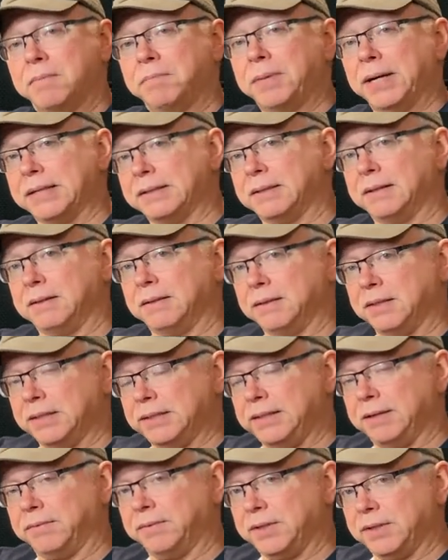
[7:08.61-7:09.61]
but the,
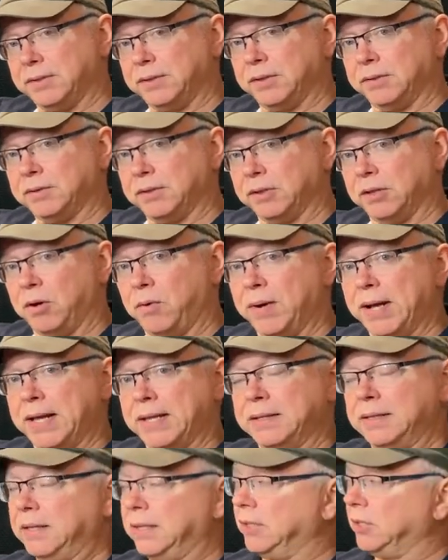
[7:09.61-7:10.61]
the, the low
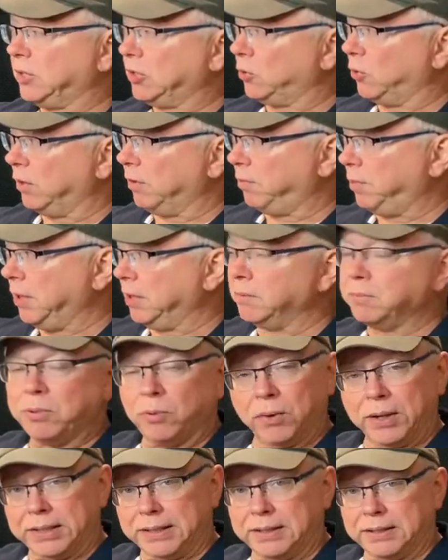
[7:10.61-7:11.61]
end is sort of
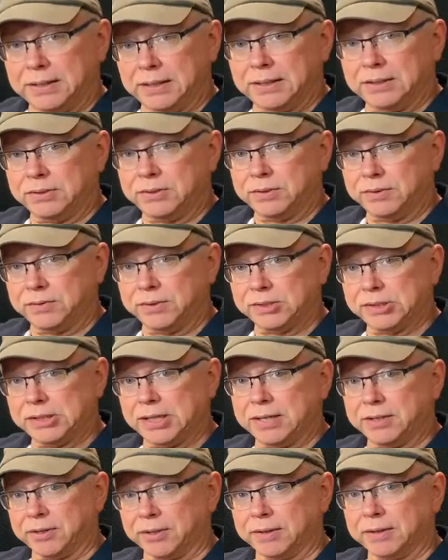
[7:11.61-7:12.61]
pinpointed into the
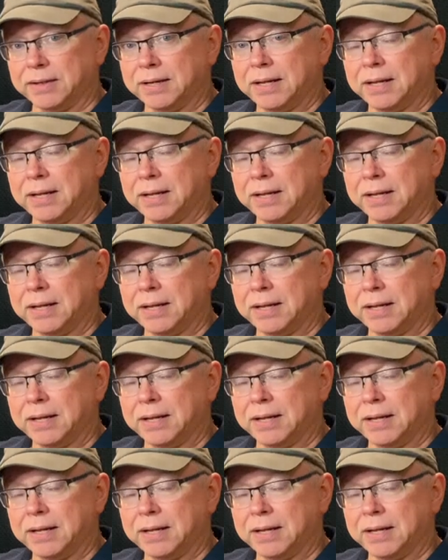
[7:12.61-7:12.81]
center.